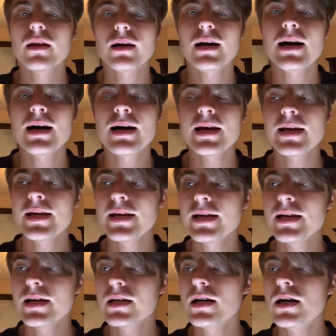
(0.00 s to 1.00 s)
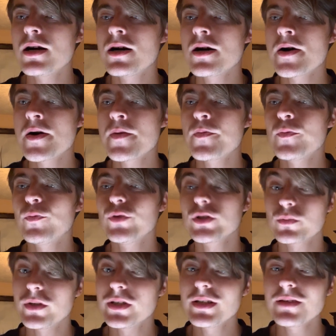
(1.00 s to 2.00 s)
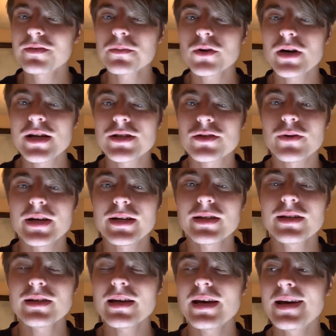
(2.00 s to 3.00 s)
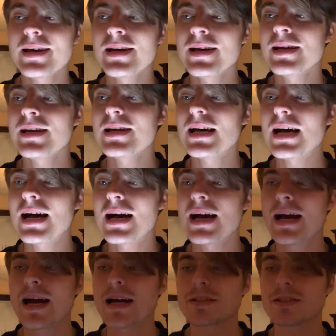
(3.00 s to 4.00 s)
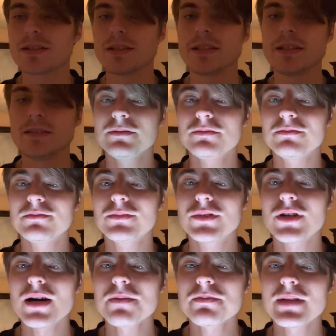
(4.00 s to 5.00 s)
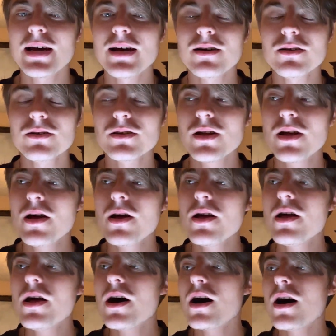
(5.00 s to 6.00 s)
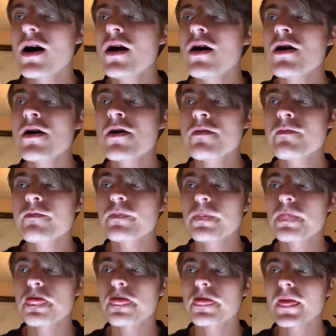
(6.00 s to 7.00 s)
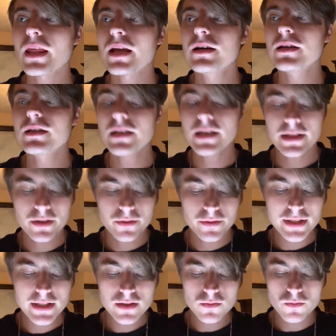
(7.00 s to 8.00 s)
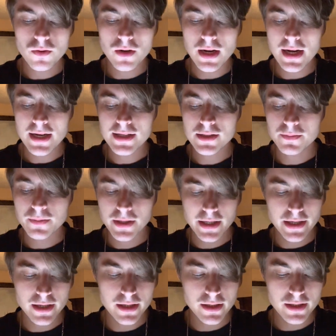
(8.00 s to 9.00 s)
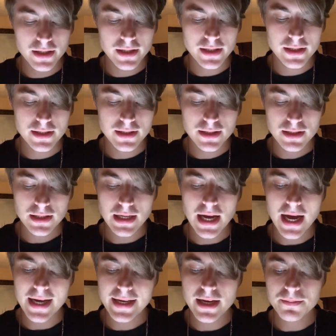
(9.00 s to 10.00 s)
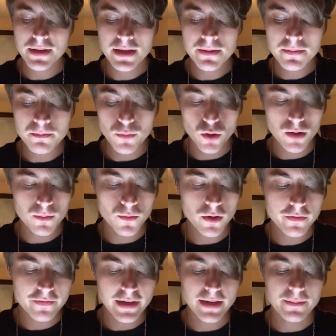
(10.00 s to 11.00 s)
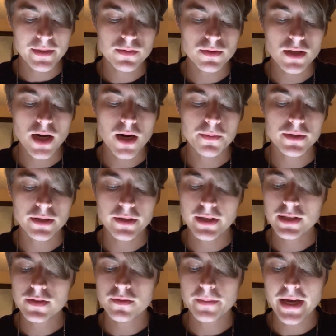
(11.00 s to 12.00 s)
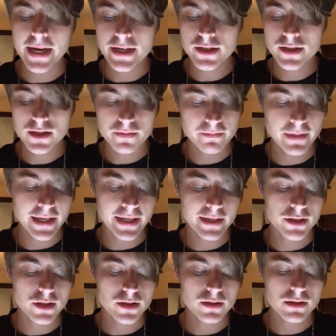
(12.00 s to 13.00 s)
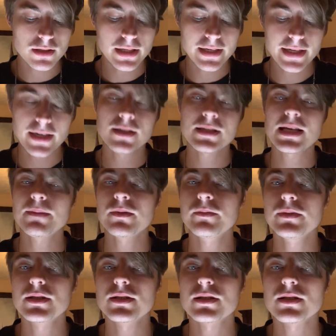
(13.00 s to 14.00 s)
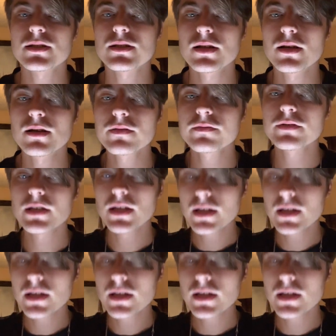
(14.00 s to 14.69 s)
I was 1 year from graduating and I actually dropped out. Um, and the reason why is because I kept getting more and more famous with opportunities from agents, managers, and entertainment business stuff.